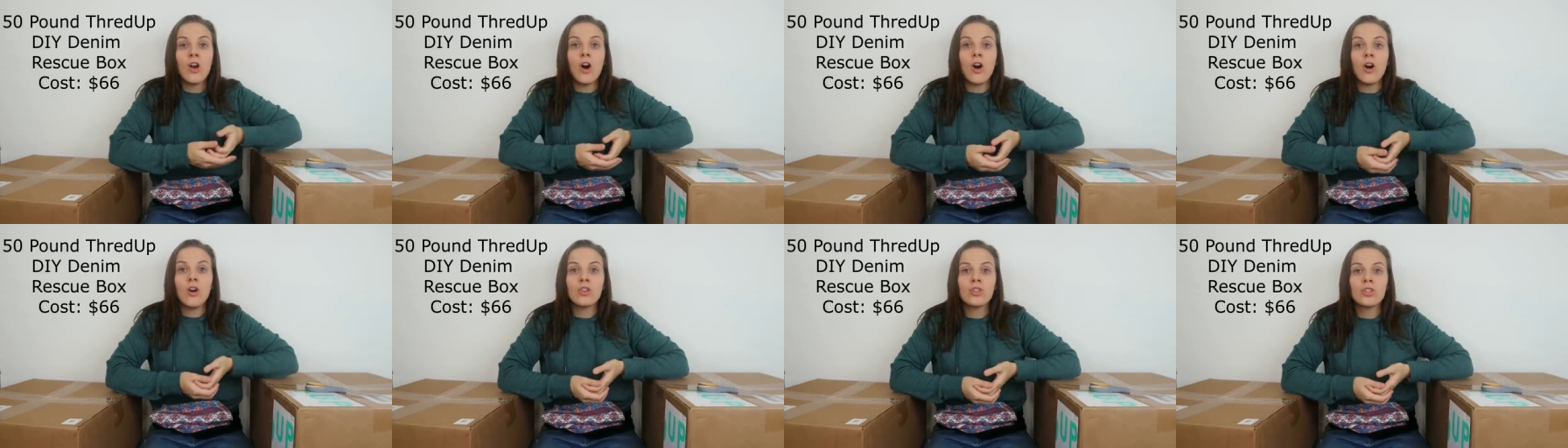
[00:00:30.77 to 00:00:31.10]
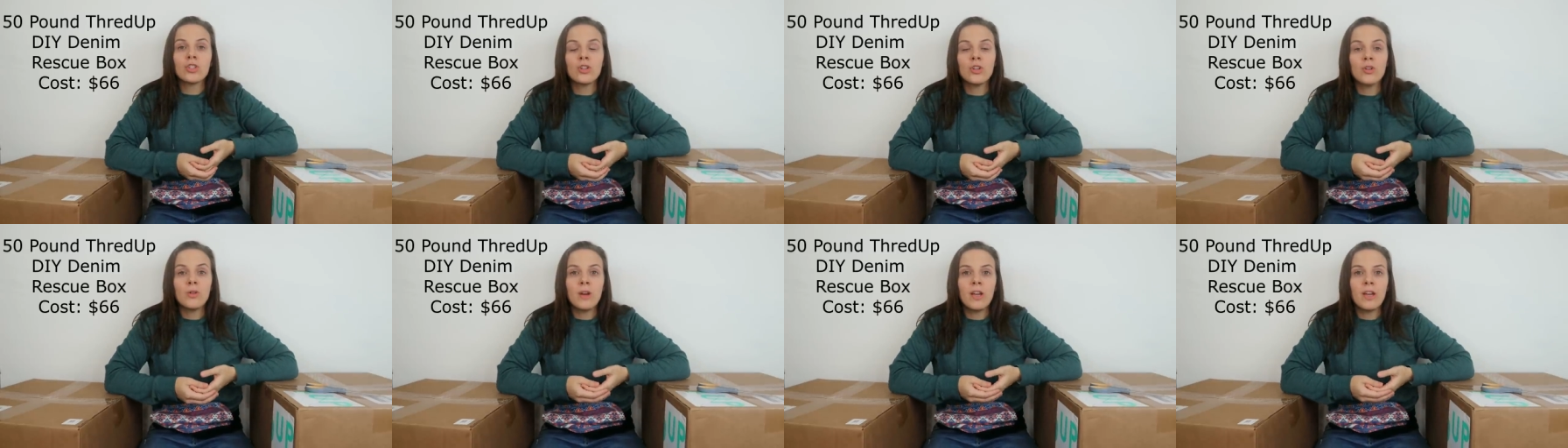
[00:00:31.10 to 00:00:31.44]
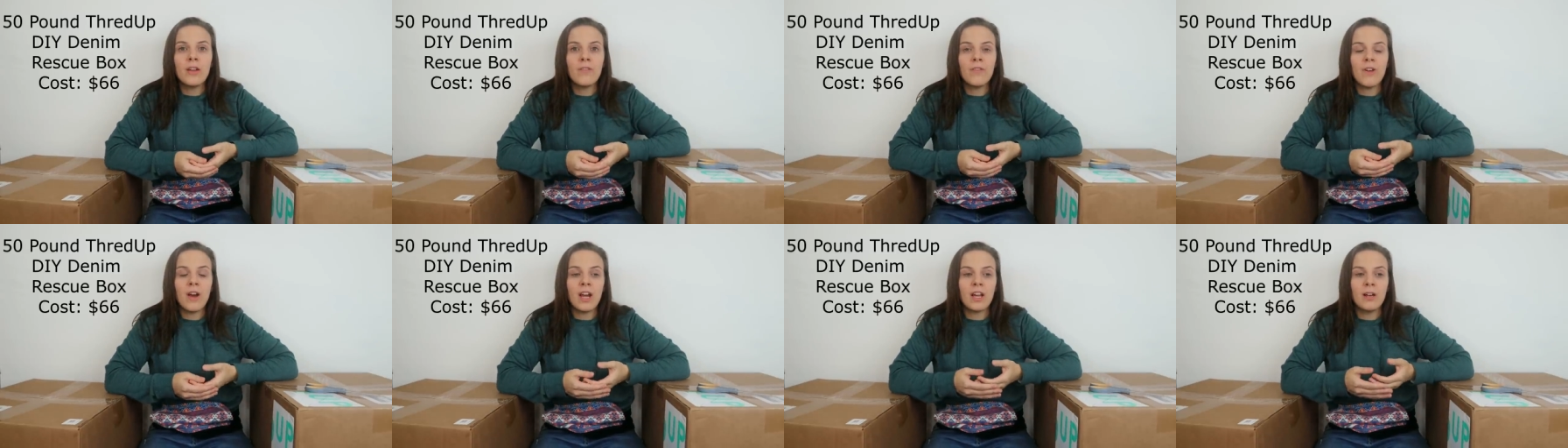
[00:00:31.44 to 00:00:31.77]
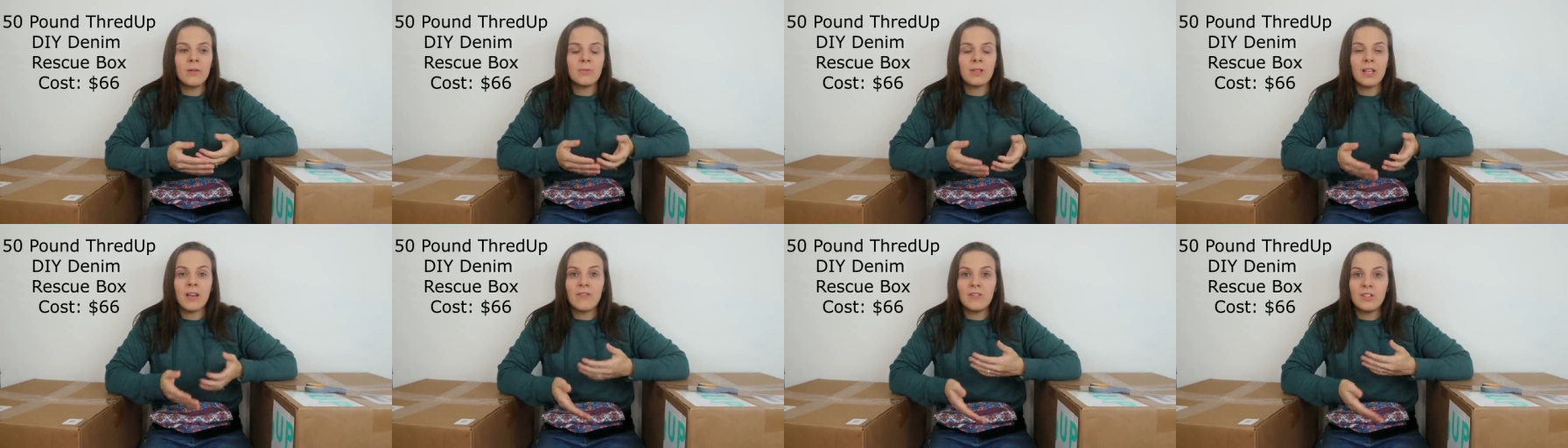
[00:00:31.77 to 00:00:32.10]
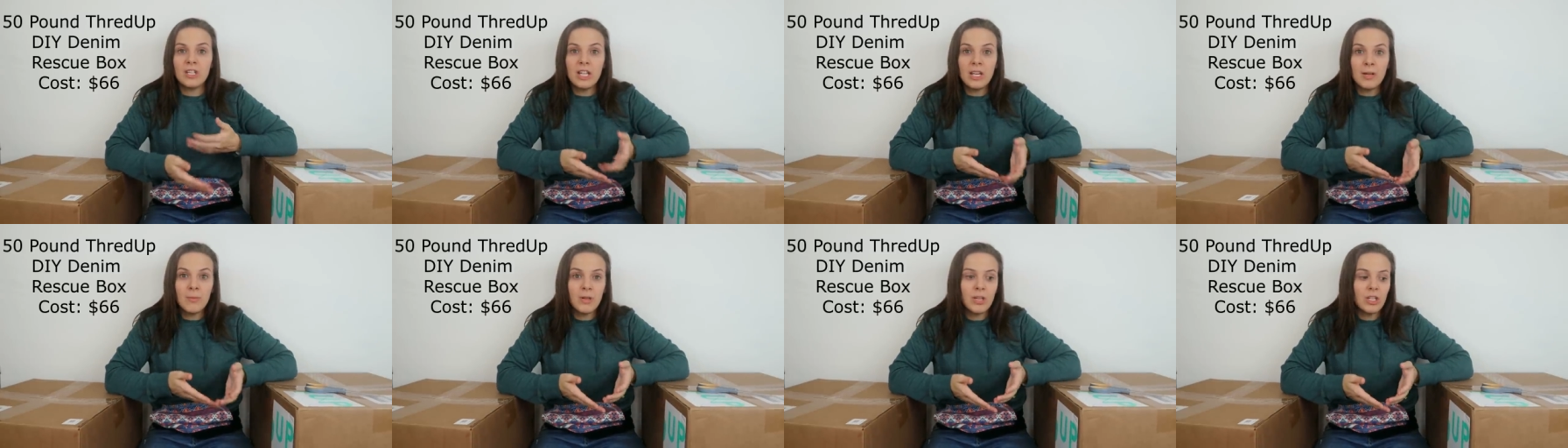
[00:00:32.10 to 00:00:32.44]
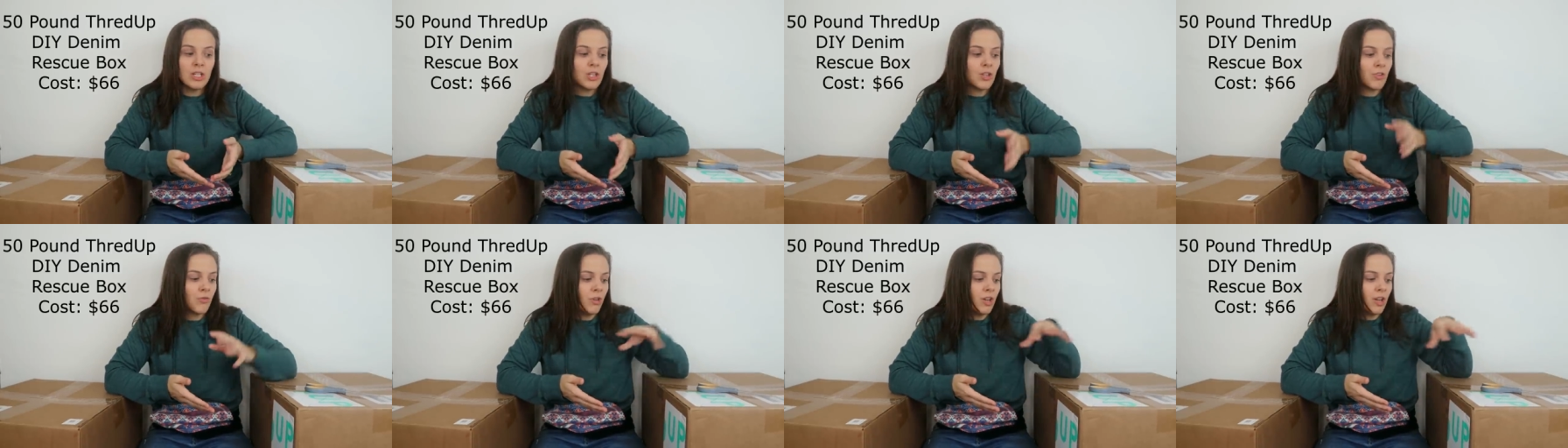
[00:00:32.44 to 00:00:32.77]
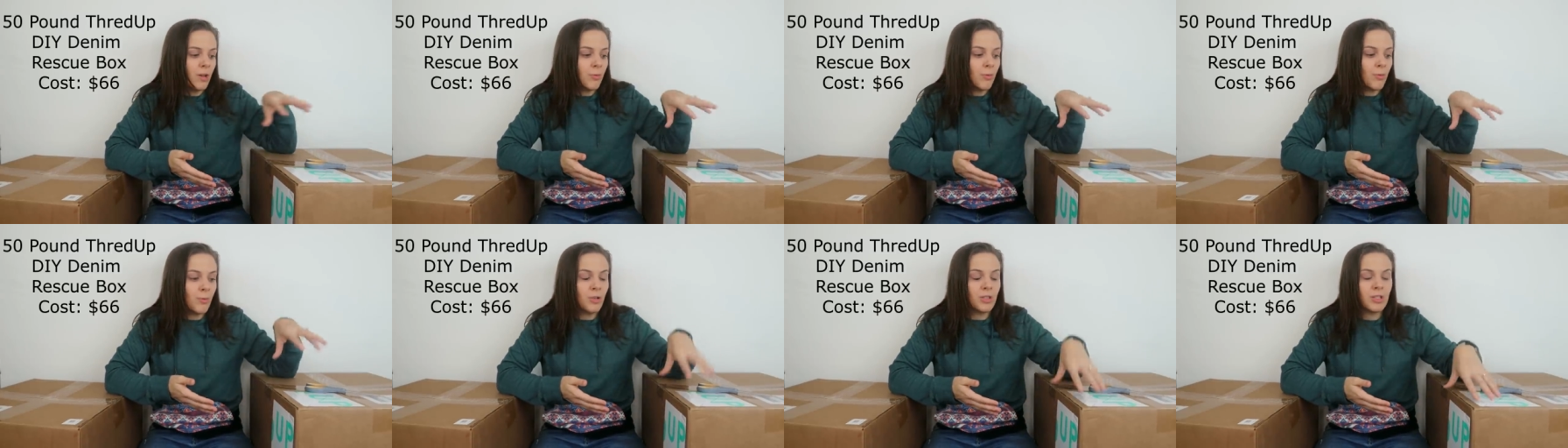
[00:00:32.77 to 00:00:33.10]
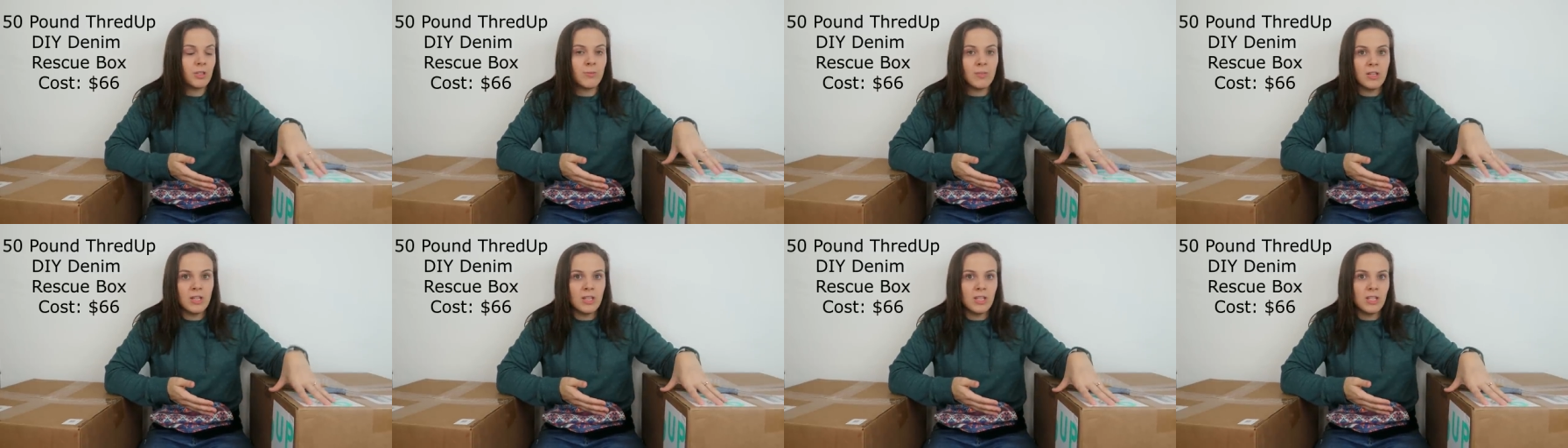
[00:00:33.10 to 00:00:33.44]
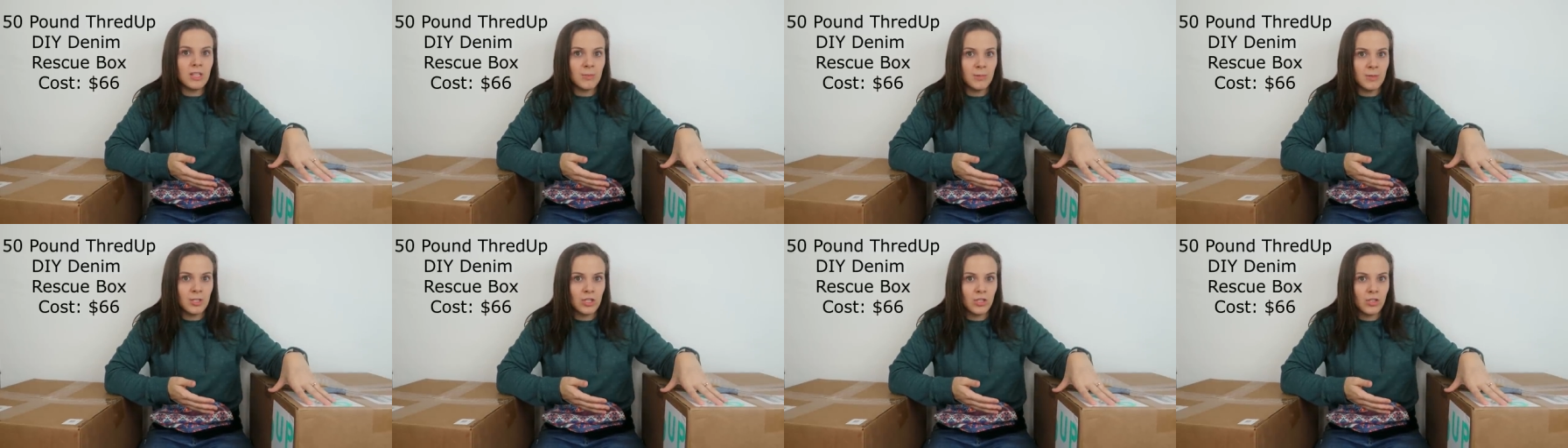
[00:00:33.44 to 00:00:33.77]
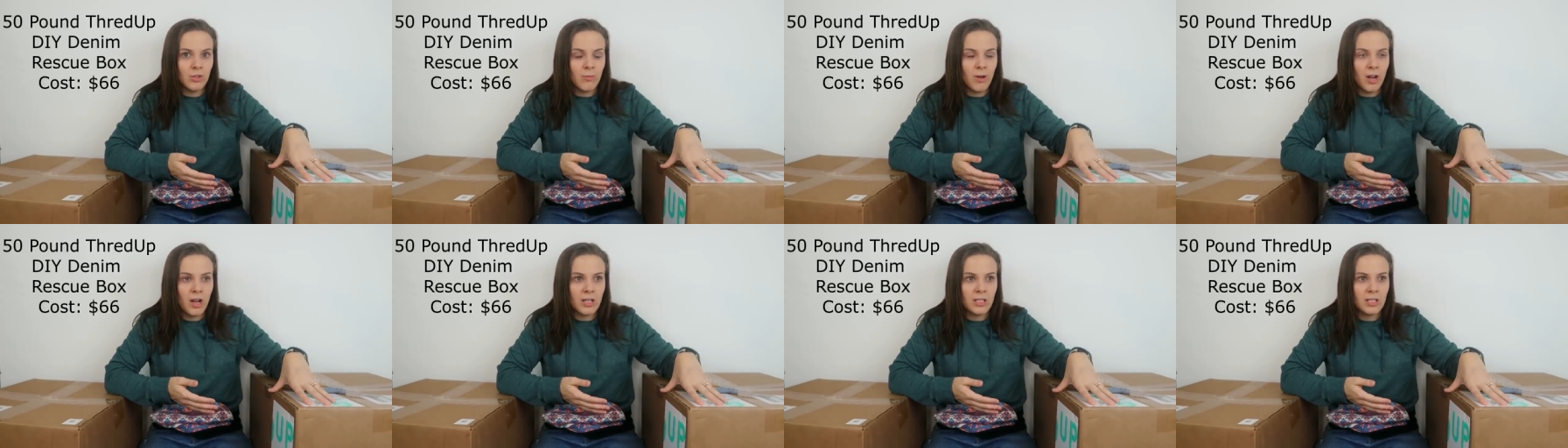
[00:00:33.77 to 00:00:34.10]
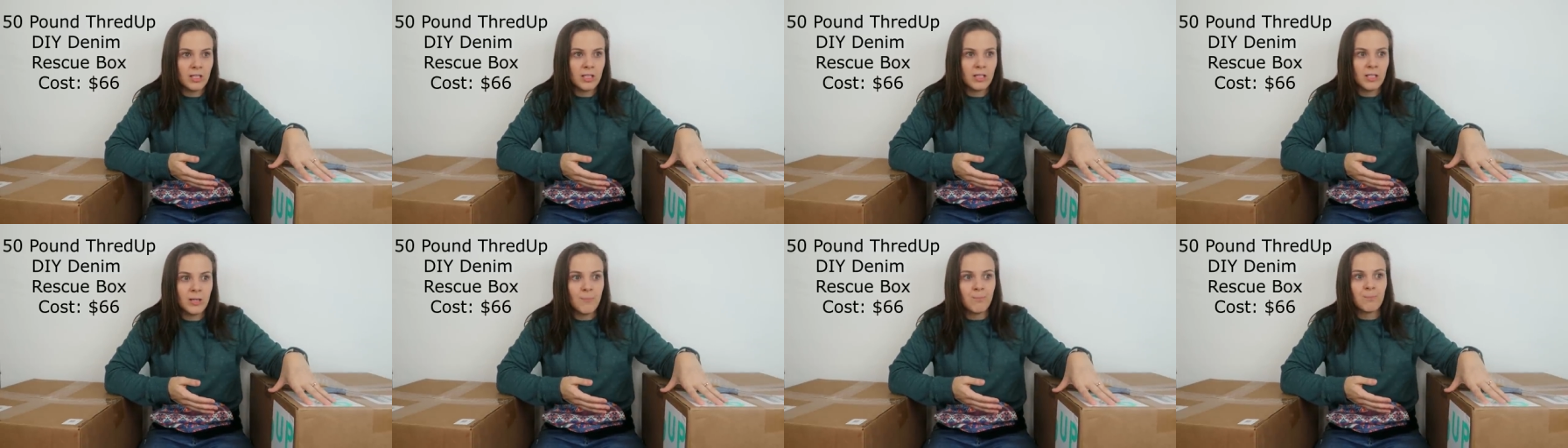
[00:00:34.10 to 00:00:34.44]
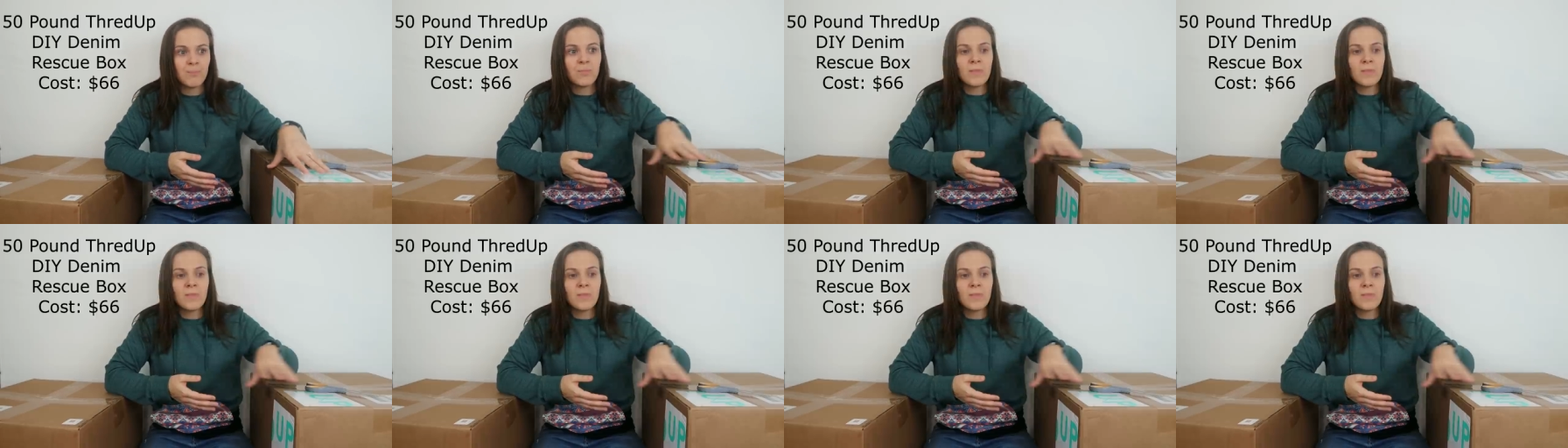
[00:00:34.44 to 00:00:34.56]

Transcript: Also, if items have damage, ThredUp will put them in these mystery boxes.